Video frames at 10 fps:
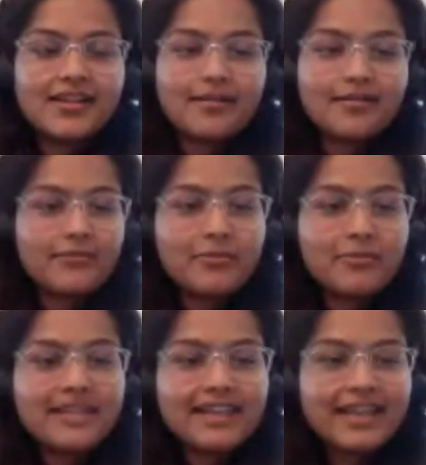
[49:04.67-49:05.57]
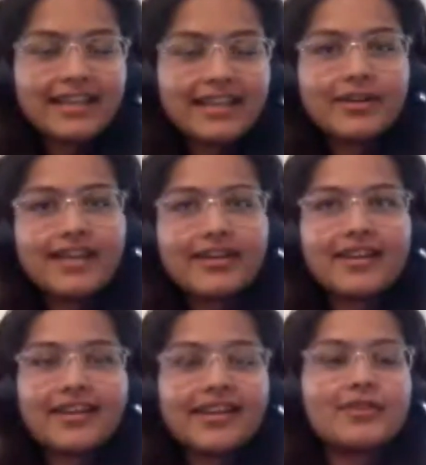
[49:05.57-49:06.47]
For me anyway, like
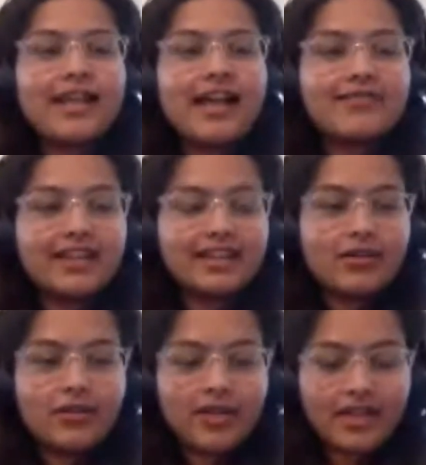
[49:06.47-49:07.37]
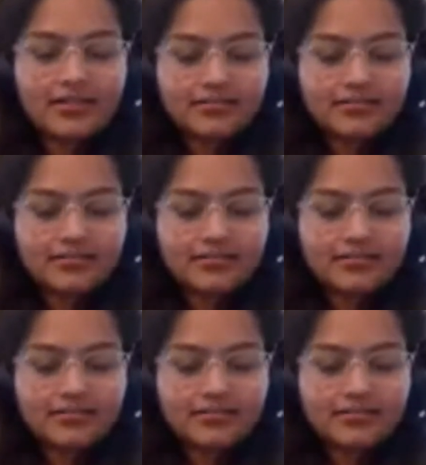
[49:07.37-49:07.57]
I don't have like, okay,